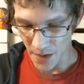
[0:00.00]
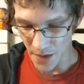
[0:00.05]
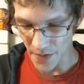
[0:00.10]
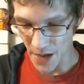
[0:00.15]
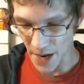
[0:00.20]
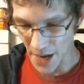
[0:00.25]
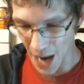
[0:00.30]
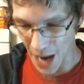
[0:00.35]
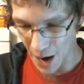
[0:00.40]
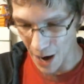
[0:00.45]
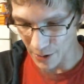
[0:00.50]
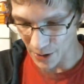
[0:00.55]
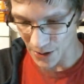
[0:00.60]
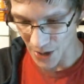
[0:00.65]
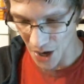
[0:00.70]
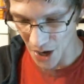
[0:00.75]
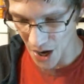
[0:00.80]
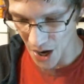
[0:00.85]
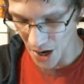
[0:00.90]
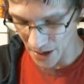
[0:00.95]
They encounter
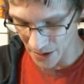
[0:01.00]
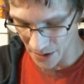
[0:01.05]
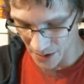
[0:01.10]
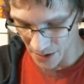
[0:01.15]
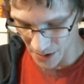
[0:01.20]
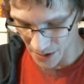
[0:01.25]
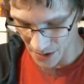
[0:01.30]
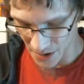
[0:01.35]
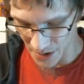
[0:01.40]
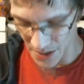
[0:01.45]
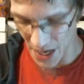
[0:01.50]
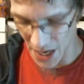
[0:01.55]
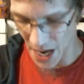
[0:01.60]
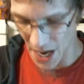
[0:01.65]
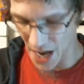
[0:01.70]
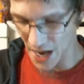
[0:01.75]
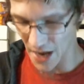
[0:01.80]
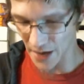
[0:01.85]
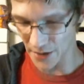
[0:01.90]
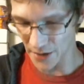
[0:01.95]
Zod.
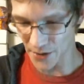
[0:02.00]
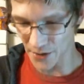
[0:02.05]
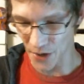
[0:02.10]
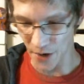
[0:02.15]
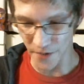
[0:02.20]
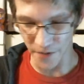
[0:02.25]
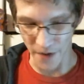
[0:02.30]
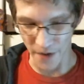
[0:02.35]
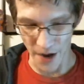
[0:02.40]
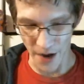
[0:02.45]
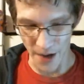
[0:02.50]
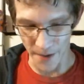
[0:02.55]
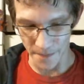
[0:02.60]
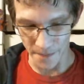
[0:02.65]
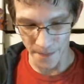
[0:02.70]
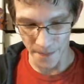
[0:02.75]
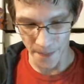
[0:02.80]
They start a fight.